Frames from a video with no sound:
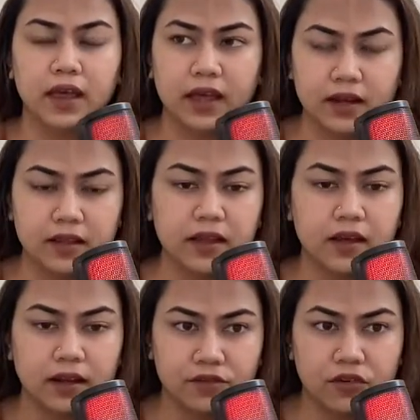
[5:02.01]
anything
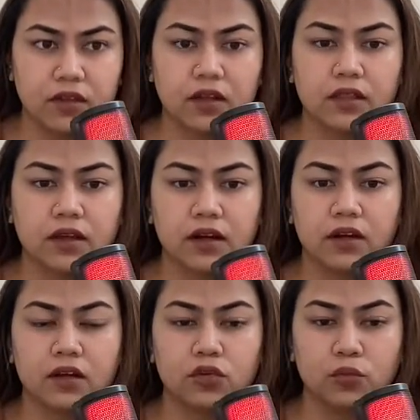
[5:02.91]
and everything that
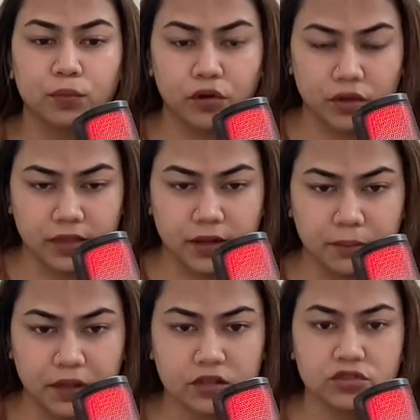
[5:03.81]
you put on that
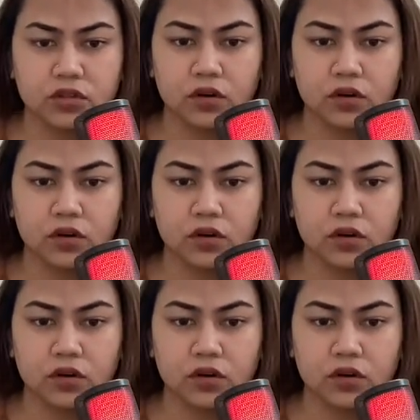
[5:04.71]
page, the